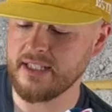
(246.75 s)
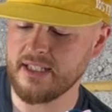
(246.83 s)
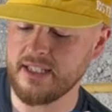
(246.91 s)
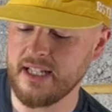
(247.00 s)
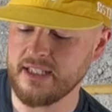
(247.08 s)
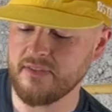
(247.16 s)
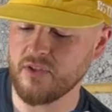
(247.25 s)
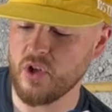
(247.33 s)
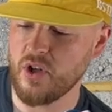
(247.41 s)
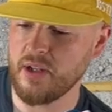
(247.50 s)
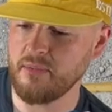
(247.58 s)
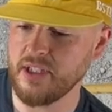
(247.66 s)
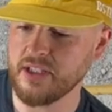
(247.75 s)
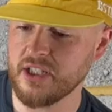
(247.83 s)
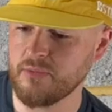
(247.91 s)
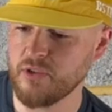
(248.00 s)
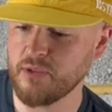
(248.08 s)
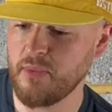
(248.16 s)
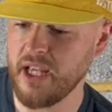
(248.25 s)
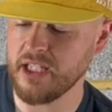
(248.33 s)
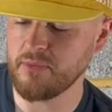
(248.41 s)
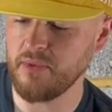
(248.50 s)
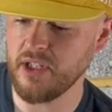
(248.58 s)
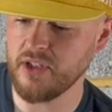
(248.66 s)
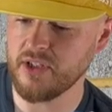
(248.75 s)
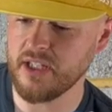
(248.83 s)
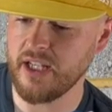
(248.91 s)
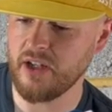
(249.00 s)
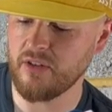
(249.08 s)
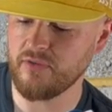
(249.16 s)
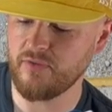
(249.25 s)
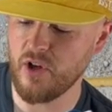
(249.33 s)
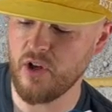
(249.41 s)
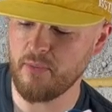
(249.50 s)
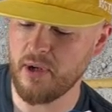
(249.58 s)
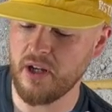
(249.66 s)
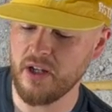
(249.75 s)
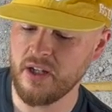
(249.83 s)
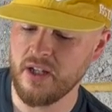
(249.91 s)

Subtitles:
the test of time in some respects, because they are firmer.